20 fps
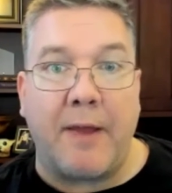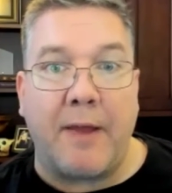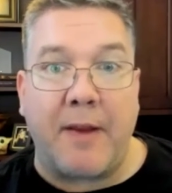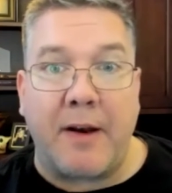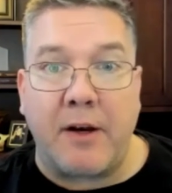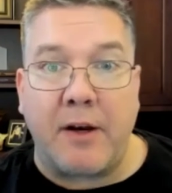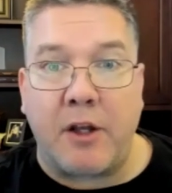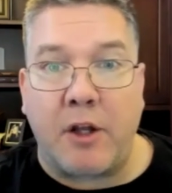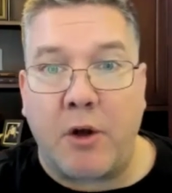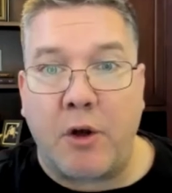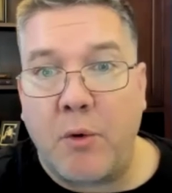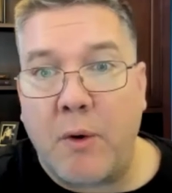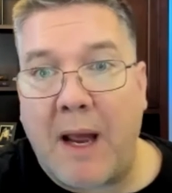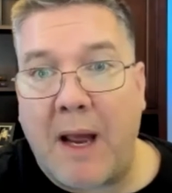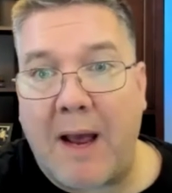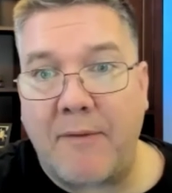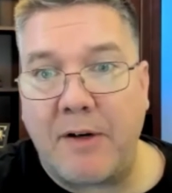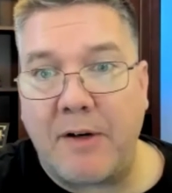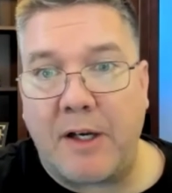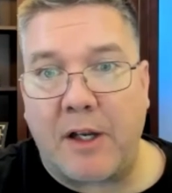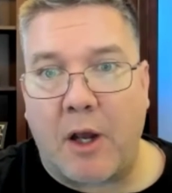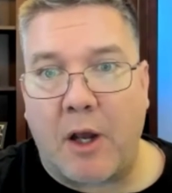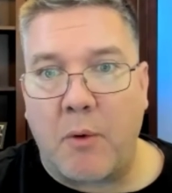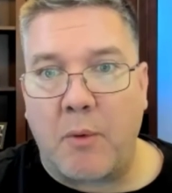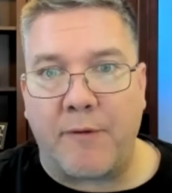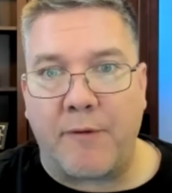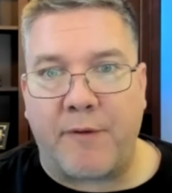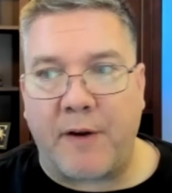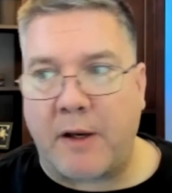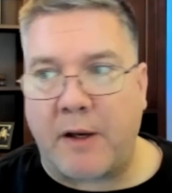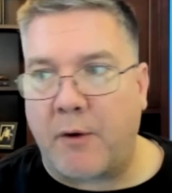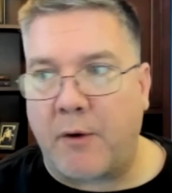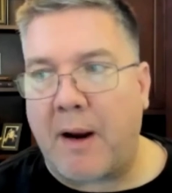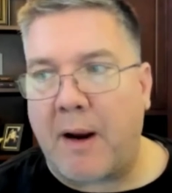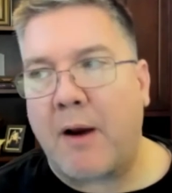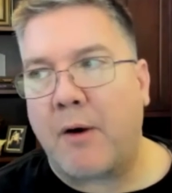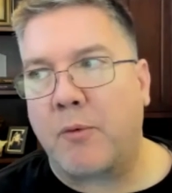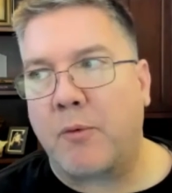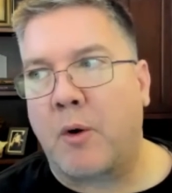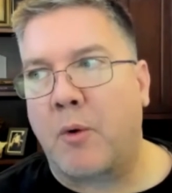and then you having to go and
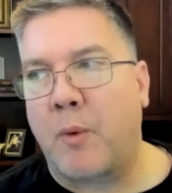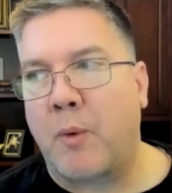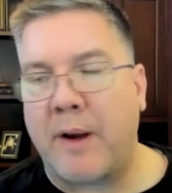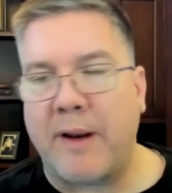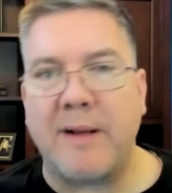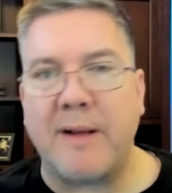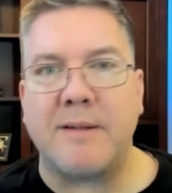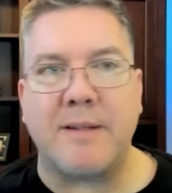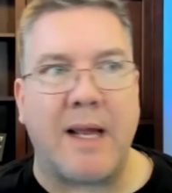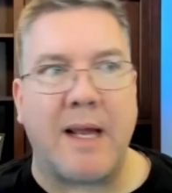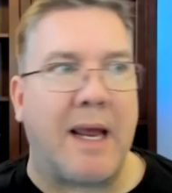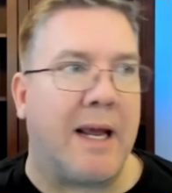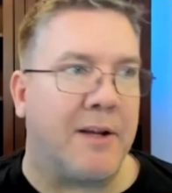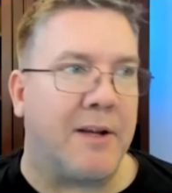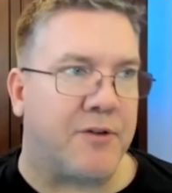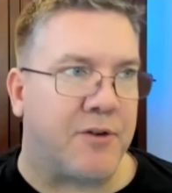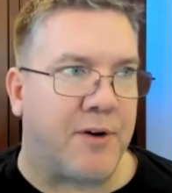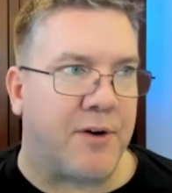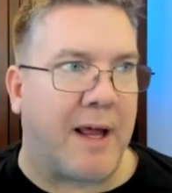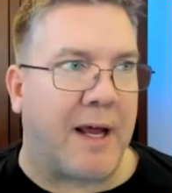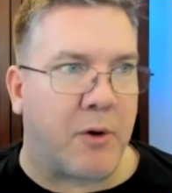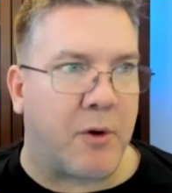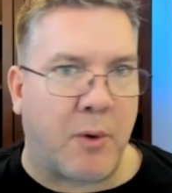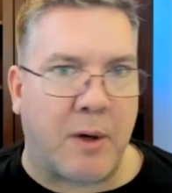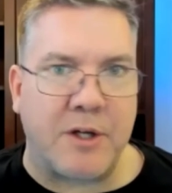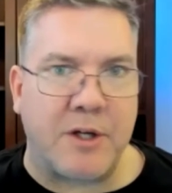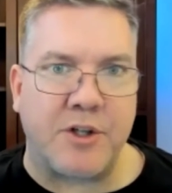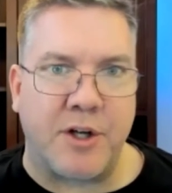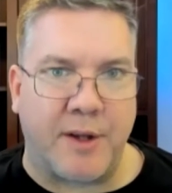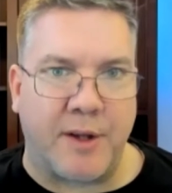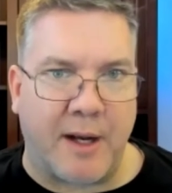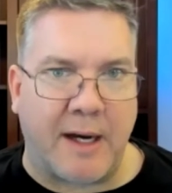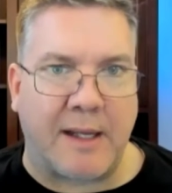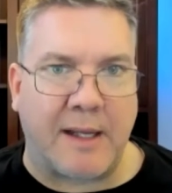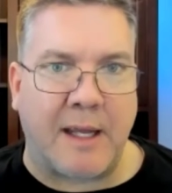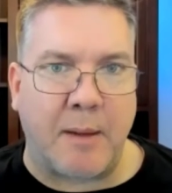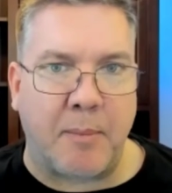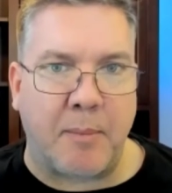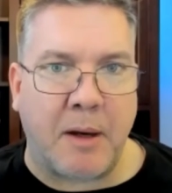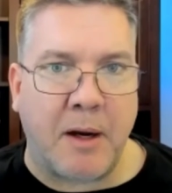figure out, well, what is the answer to that question that
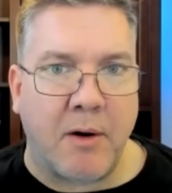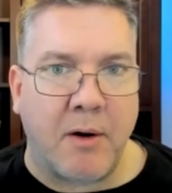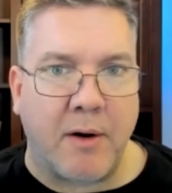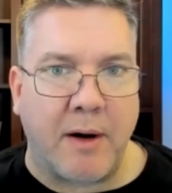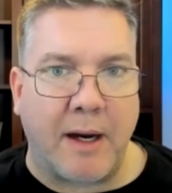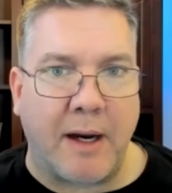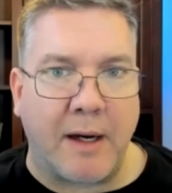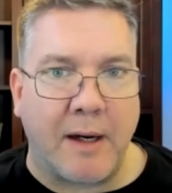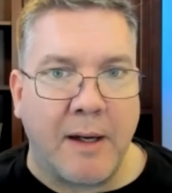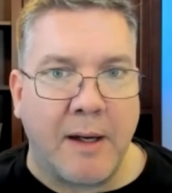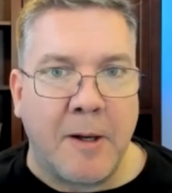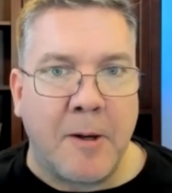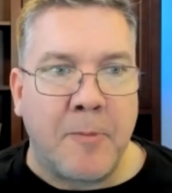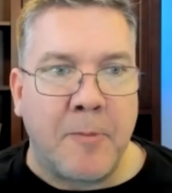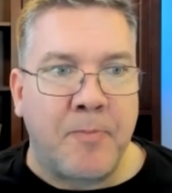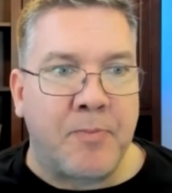I keep hearing?